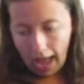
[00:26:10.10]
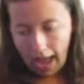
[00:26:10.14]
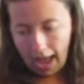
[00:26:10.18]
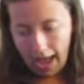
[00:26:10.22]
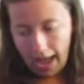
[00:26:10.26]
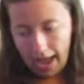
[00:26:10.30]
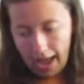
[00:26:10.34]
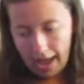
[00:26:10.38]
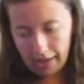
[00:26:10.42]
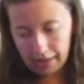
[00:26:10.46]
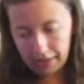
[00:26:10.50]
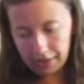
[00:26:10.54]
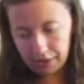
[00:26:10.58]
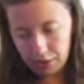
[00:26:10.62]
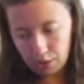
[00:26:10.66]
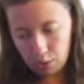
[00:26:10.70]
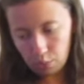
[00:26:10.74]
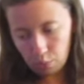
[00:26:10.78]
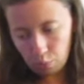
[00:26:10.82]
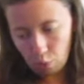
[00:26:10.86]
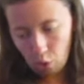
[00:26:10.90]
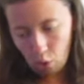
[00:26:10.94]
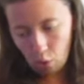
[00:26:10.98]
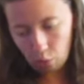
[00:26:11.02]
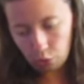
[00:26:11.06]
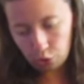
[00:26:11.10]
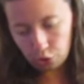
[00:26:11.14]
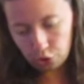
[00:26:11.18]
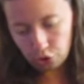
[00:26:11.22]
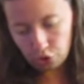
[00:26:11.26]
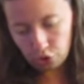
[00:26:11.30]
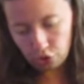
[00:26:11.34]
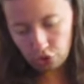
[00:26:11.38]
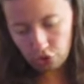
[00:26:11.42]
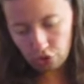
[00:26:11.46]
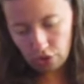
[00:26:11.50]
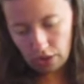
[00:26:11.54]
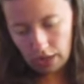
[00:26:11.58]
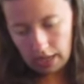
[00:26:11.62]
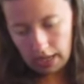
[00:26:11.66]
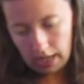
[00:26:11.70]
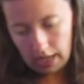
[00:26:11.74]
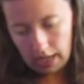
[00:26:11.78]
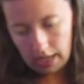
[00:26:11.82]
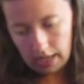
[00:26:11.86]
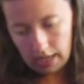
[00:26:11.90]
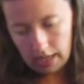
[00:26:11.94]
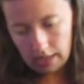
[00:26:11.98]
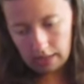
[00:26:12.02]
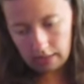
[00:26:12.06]
And what we'll do
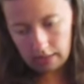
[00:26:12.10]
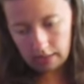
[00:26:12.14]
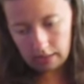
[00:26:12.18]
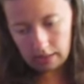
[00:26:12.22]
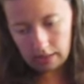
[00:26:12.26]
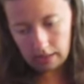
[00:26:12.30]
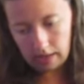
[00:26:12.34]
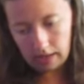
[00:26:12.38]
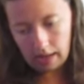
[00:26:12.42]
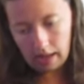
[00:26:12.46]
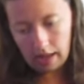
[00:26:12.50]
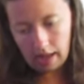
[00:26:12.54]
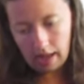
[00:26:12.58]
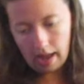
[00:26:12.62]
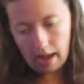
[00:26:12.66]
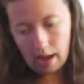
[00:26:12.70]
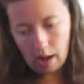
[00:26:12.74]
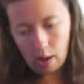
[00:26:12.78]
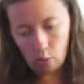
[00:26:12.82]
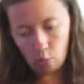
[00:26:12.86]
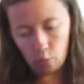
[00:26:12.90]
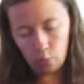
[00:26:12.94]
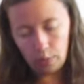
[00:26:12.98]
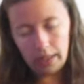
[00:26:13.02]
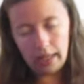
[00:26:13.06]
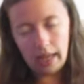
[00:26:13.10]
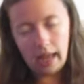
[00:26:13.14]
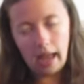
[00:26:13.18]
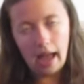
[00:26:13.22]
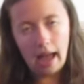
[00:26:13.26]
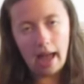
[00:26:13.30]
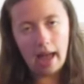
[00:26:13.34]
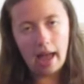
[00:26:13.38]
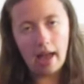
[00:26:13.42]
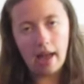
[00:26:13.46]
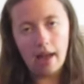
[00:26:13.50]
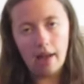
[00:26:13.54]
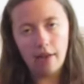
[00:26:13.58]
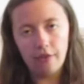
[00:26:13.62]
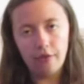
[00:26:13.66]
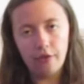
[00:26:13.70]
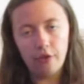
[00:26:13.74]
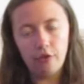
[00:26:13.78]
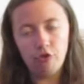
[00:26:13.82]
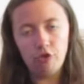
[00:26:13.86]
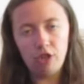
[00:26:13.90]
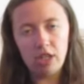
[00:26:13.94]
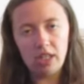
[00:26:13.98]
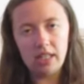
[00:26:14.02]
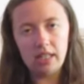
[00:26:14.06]
is we have
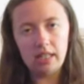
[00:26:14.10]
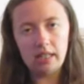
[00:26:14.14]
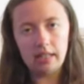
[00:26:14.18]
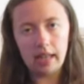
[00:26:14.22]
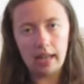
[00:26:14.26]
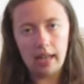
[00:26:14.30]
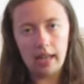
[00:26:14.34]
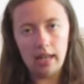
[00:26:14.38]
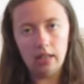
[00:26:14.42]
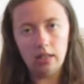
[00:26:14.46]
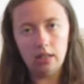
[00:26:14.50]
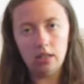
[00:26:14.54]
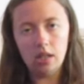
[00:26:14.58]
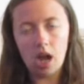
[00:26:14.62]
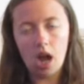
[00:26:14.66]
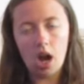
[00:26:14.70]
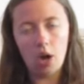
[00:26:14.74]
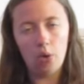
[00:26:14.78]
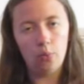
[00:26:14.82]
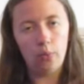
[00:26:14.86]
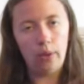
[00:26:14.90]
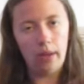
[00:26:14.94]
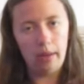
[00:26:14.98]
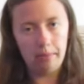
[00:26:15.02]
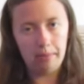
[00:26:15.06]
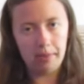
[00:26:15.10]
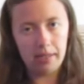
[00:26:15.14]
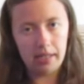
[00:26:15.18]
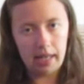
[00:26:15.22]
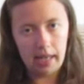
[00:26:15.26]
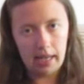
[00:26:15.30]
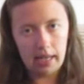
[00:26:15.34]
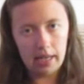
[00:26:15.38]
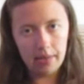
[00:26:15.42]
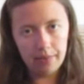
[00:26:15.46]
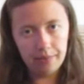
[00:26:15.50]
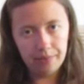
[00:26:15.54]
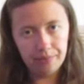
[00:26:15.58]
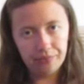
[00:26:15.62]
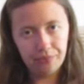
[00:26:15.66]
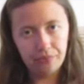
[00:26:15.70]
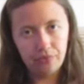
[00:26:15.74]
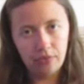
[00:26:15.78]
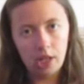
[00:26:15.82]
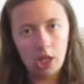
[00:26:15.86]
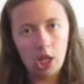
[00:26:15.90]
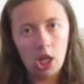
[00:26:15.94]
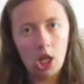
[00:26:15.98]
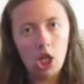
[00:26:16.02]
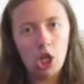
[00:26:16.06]
redesigned our website,
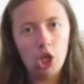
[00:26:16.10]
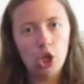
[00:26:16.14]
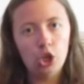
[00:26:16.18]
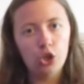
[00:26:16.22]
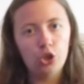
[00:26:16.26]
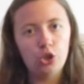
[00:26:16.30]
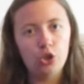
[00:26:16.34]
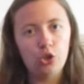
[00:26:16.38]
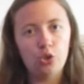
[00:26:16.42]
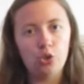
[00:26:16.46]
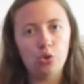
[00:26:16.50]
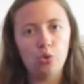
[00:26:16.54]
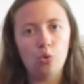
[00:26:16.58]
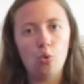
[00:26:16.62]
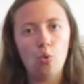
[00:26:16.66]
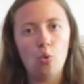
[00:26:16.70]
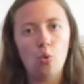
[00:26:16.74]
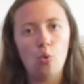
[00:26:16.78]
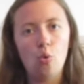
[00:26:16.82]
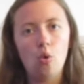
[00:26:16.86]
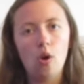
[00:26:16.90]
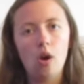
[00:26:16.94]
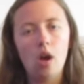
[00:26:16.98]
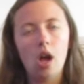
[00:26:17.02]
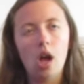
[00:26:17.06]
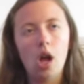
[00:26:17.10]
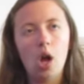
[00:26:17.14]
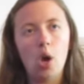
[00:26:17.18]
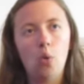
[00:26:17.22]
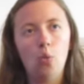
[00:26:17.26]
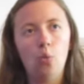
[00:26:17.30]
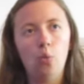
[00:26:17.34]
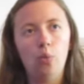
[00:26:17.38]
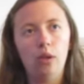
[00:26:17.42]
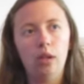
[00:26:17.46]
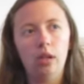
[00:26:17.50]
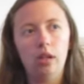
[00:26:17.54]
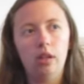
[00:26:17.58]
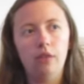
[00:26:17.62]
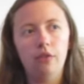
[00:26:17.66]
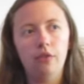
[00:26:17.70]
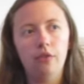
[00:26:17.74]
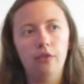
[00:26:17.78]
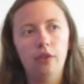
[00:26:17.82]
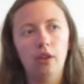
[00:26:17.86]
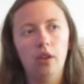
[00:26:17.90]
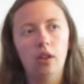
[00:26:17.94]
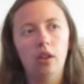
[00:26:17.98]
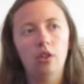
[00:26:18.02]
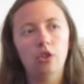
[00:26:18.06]
so
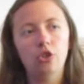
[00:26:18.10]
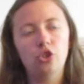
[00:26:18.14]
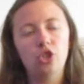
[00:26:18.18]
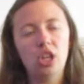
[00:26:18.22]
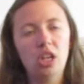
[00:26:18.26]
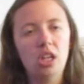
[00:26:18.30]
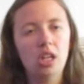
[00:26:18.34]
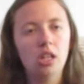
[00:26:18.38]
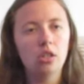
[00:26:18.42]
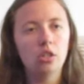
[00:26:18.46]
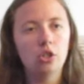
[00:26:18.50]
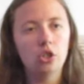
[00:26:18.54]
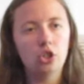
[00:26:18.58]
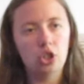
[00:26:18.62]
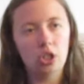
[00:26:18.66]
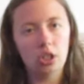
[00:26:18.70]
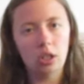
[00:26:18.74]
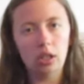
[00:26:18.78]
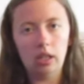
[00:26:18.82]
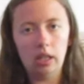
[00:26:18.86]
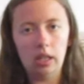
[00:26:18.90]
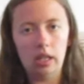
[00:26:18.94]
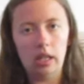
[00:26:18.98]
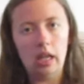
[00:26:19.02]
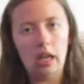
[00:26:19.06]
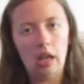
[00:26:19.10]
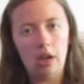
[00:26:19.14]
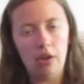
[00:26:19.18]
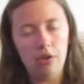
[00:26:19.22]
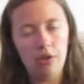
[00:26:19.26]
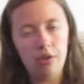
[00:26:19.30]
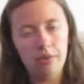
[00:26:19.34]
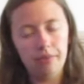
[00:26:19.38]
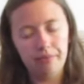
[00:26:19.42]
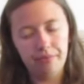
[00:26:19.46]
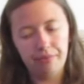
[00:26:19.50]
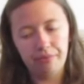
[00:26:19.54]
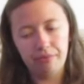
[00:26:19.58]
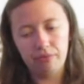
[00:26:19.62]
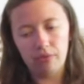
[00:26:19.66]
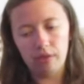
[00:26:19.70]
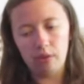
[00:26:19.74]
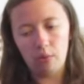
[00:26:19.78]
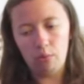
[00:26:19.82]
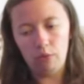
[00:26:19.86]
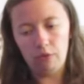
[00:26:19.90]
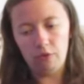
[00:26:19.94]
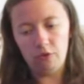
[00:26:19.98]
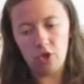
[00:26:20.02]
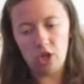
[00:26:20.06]
we've changed the layout,
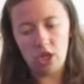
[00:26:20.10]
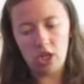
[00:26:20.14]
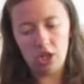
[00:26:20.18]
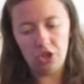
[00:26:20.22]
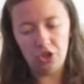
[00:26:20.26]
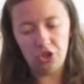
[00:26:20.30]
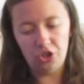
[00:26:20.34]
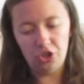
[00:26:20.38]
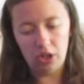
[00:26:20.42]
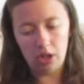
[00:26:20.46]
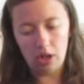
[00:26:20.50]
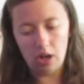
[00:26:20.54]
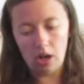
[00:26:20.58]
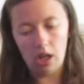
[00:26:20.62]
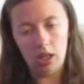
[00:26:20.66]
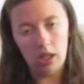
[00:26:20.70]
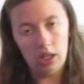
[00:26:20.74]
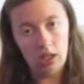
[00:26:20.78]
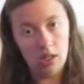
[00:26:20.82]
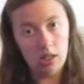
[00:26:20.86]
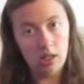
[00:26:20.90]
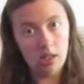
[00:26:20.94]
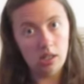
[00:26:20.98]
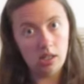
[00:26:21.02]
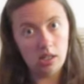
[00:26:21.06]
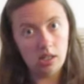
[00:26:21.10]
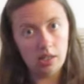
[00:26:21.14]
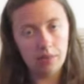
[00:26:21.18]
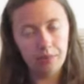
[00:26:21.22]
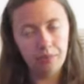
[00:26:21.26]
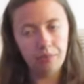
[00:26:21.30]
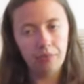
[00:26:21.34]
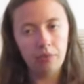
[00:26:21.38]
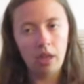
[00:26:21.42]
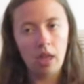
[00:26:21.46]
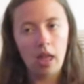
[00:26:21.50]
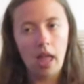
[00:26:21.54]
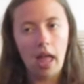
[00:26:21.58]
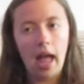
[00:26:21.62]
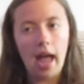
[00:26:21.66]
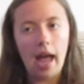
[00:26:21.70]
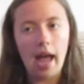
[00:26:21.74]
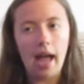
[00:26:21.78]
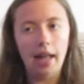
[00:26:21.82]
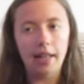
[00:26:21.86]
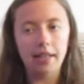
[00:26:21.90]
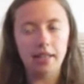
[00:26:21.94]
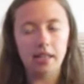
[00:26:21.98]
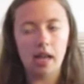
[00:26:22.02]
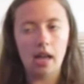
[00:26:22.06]
we've changed the colours,
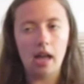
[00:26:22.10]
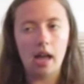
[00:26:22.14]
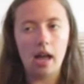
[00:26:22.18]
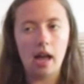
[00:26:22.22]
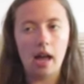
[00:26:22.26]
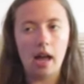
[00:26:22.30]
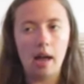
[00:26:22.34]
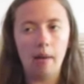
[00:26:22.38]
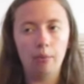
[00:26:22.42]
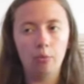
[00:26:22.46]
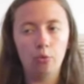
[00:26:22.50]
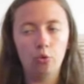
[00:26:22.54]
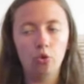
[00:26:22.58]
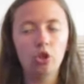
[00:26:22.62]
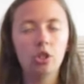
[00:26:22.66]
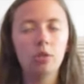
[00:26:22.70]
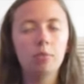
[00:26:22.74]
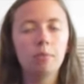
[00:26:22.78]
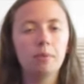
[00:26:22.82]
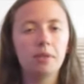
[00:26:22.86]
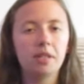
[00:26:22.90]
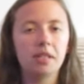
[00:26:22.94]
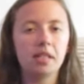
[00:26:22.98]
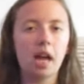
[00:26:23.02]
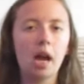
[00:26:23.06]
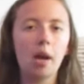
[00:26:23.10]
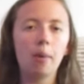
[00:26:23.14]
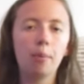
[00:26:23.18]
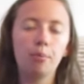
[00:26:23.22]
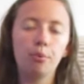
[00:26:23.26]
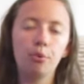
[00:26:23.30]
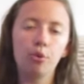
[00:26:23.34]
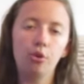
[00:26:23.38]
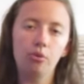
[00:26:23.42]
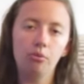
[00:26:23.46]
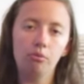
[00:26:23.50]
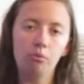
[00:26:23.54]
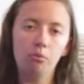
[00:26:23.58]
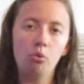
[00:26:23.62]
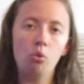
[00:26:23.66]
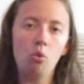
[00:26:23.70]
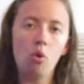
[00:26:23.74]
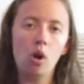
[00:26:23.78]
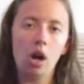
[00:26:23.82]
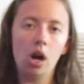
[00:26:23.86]
and I'm going to be inputting